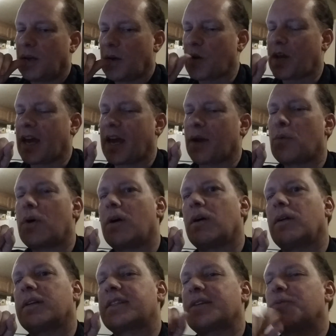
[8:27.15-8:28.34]
okay,
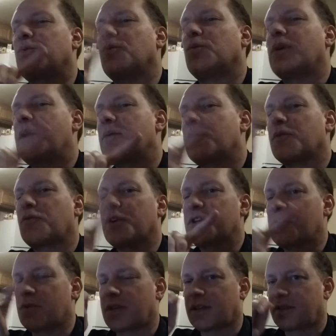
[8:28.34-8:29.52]
well, I said, well, how about if we
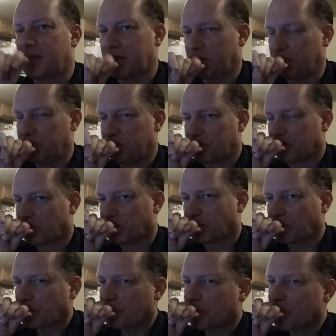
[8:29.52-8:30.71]
do this?
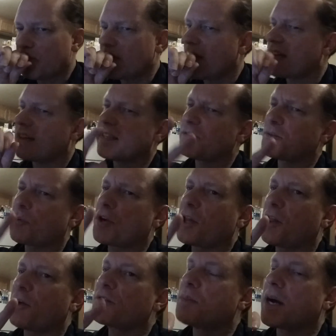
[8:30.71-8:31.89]
Because he was a pretty
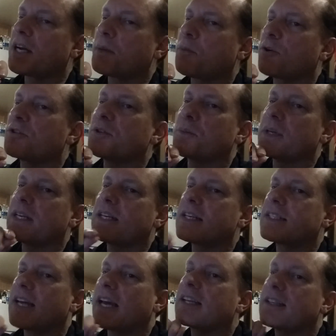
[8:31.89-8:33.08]
closed-minded person, but he
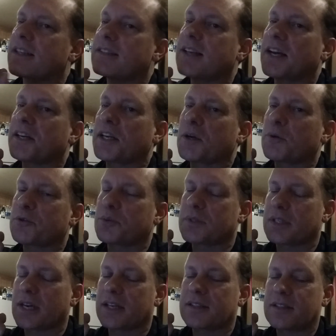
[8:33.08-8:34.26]
did take to this idea, which was
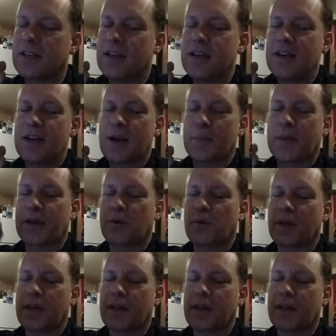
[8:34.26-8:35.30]
nice. I'm like,